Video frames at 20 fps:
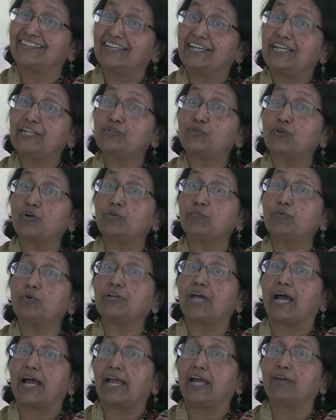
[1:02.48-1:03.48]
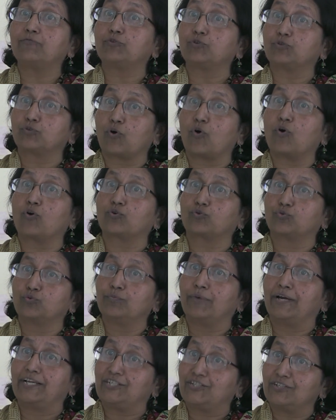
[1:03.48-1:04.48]
It's not about I have to talk to
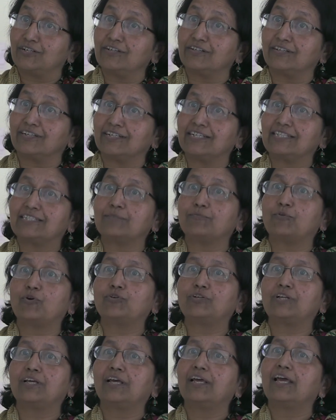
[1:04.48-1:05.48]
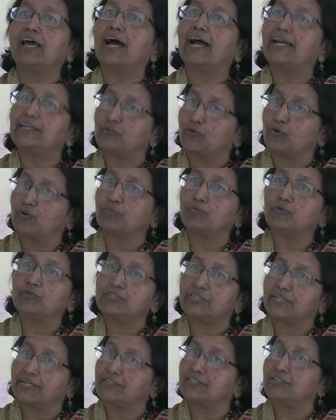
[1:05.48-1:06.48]
my children, it's about I talk about
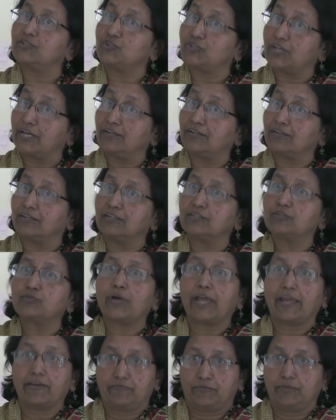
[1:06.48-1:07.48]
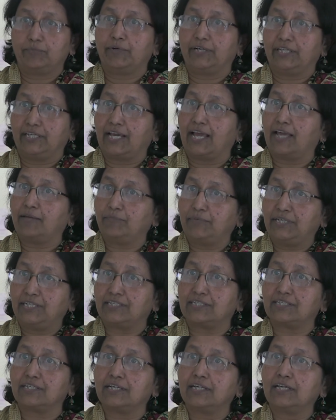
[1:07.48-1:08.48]
sex in general to everybody I
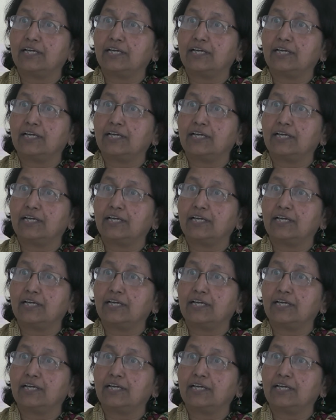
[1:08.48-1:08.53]
meet.